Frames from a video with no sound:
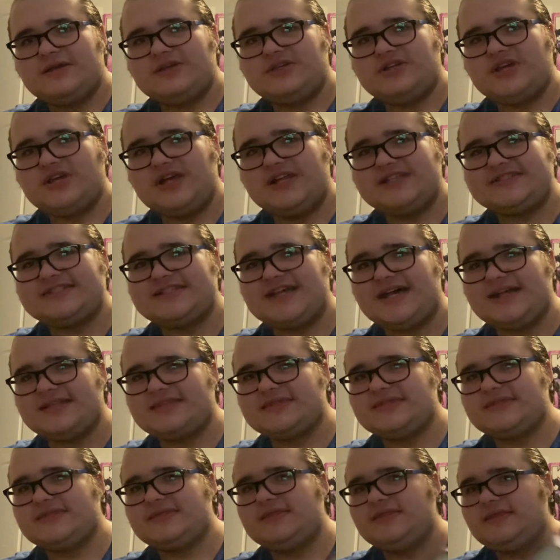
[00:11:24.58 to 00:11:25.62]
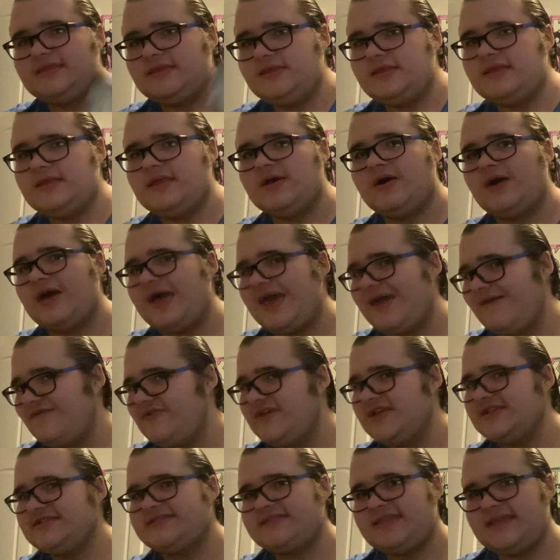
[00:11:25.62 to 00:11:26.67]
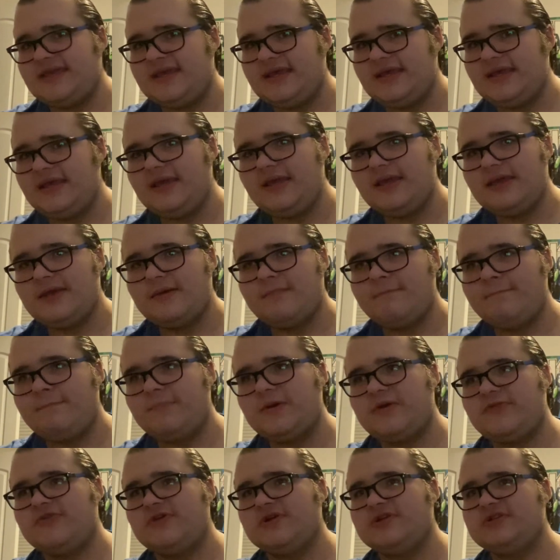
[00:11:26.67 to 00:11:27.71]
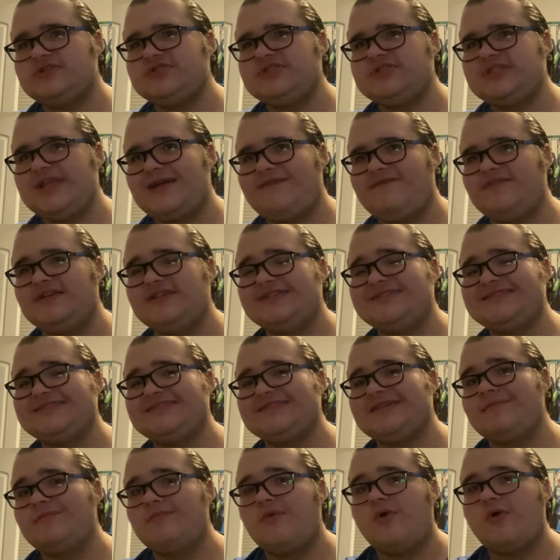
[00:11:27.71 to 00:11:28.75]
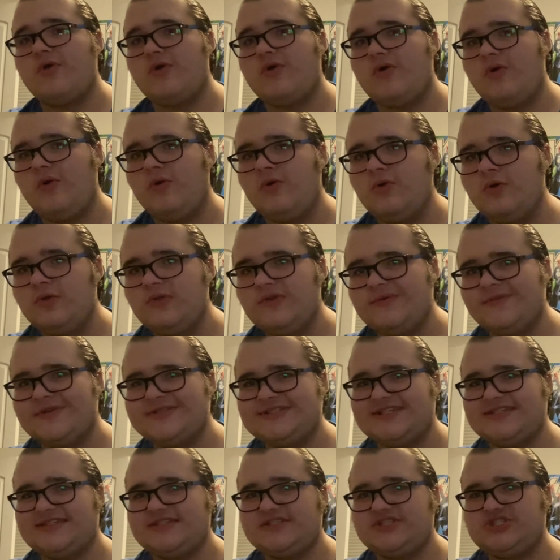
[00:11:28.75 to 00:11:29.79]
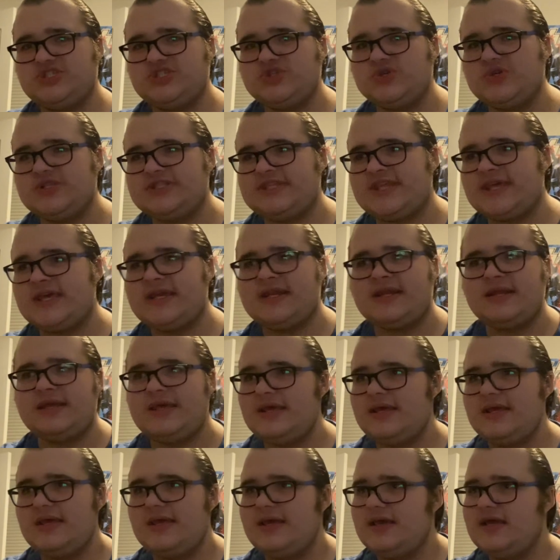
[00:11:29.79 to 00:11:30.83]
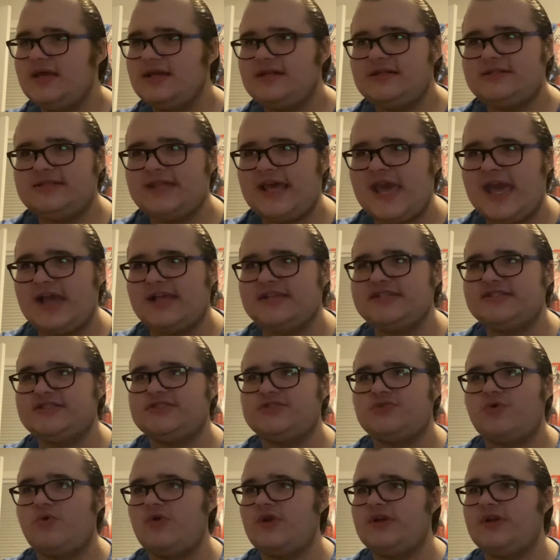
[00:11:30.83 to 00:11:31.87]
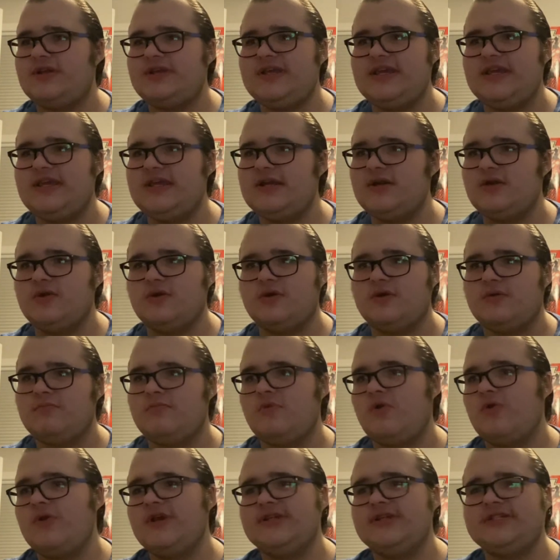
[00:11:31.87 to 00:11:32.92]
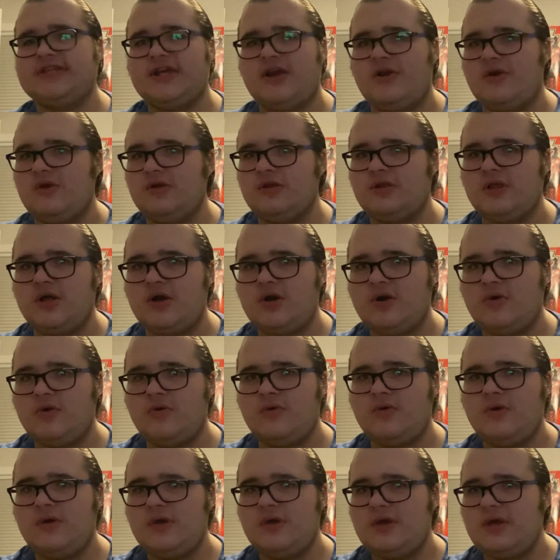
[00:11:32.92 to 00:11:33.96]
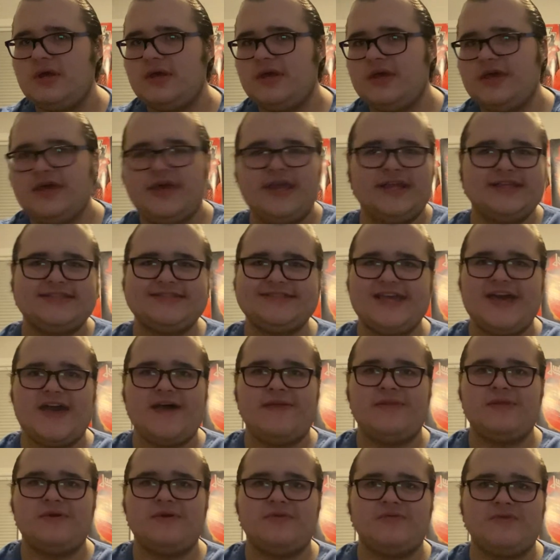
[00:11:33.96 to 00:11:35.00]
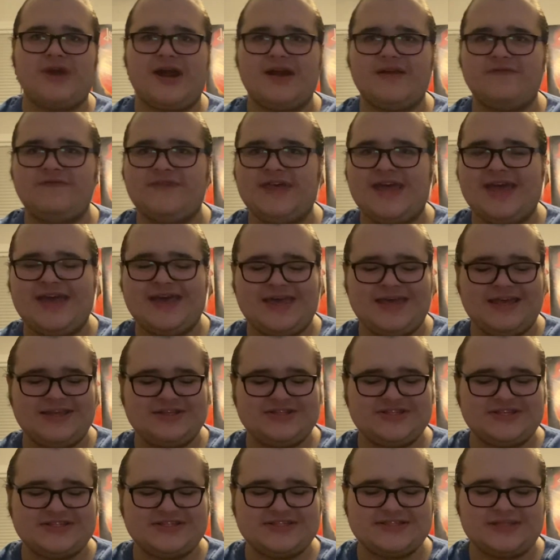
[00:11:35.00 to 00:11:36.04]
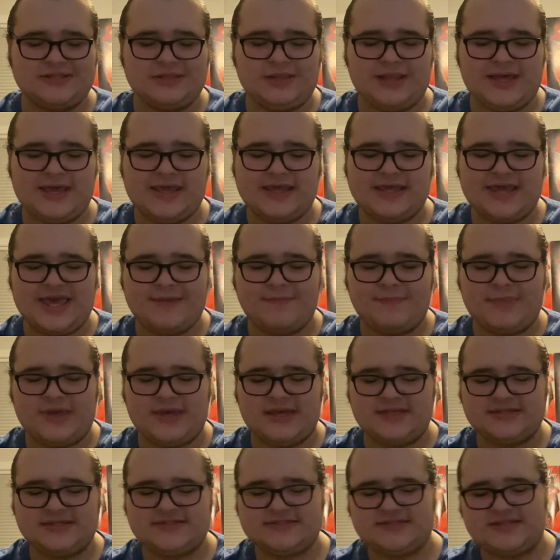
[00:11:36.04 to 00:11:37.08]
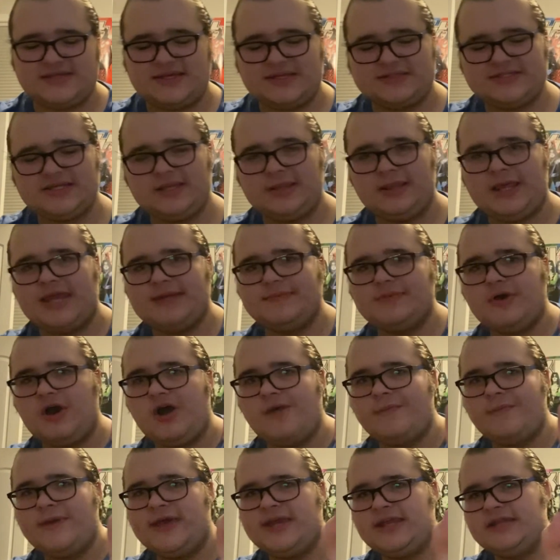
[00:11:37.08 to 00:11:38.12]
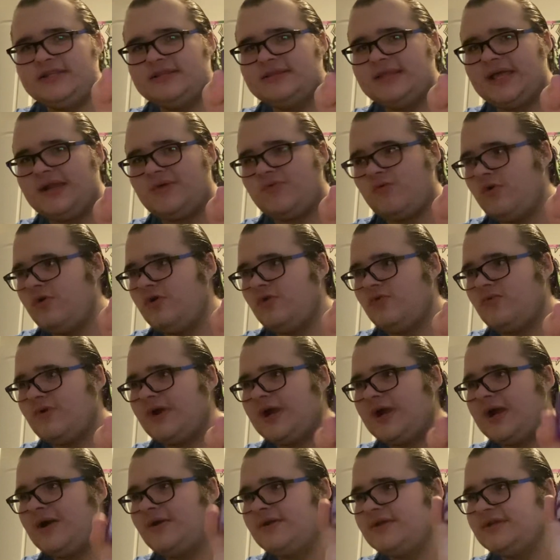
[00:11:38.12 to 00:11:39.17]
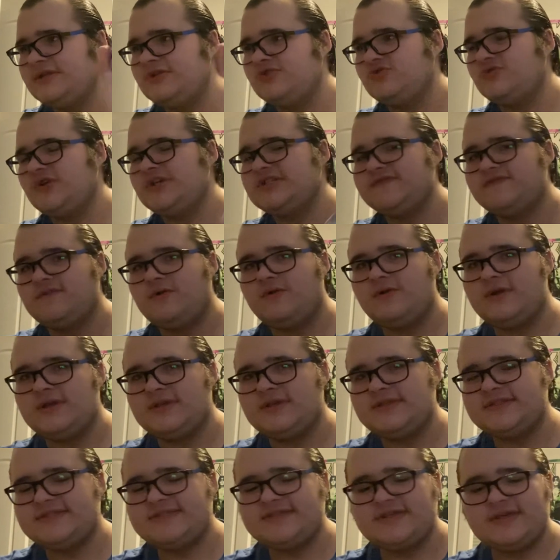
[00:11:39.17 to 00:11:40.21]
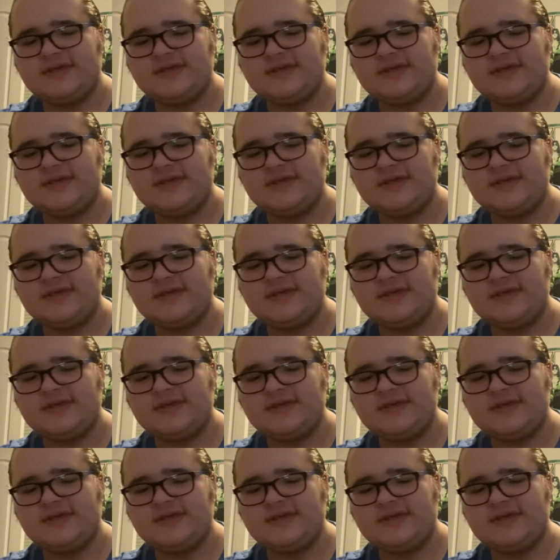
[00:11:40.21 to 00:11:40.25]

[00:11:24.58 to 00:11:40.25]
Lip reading: it's not the heaviest thing, but there's definitely some more hold and resistance to it than Dax Short Neat or Murray's Hair Glow. It's not in the route of that. It's just a light at best. It's a light pomade like Royal Crown and Trace Flores.